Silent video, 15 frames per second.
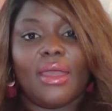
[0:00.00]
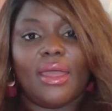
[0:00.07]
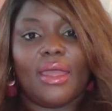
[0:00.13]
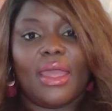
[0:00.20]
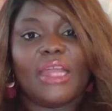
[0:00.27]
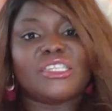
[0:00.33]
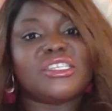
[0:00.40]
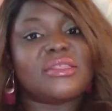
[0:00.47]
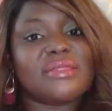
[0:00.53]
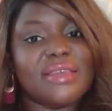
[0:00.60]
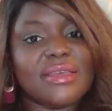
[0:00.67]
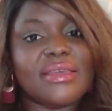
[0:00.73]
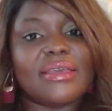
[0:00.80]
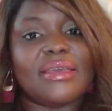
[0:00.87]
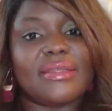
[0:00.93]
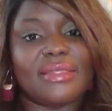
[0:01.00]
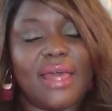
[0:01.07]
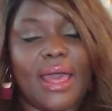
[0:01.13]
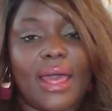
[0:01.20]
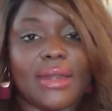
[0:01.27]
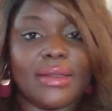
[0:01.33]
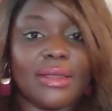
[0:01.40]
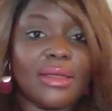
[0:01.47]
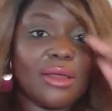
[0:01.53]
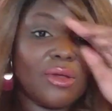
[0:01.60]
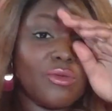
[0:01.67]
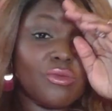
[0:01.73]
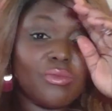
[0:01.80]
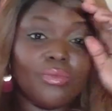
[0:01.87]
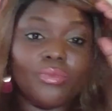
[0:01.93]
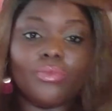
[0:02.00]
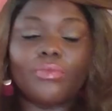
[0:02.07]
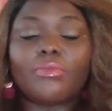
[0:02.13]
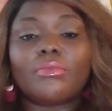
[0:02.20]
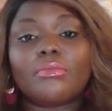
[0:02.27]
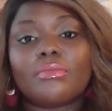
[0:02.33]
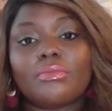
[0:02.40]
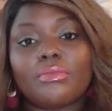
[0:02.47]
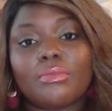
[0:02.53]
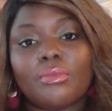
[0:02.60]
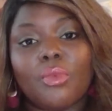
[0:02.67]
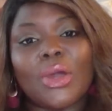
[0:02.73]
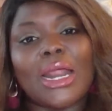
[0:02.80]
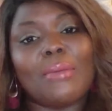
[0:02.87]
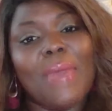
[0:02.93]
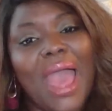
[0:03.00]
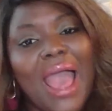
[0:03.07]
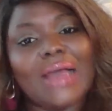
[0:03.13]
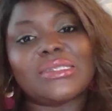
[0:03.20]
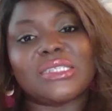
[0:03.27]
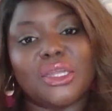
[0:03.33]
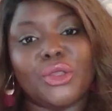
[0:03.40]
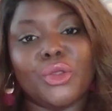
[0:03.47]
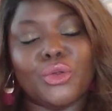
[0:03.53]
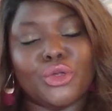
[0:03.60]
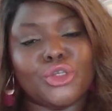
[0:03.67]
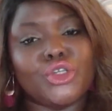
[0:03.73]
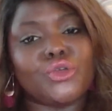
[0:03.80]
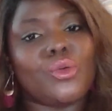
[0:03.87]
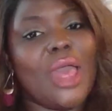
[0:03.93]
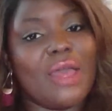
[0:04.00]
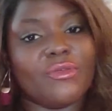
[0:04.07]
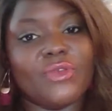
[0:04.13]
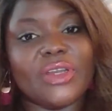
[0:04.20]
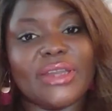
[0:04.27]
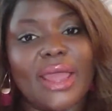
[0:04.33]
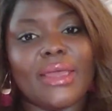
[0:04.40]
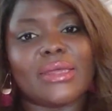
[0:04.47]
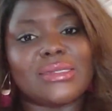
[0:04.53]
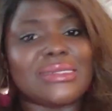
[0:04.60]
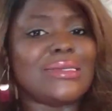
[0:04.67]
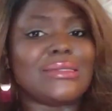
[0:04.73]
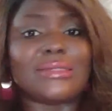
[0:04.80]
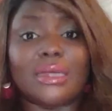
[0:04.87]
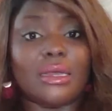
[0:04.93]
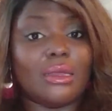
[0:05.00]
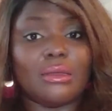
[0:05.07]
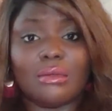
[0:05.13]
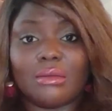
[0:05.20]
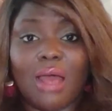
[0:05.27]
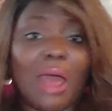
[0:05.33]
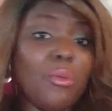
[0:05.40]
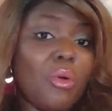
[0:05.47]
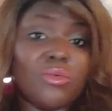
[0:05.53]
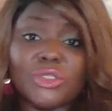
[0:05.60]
into thinking that what I'm asking you to do every day is easy. I won't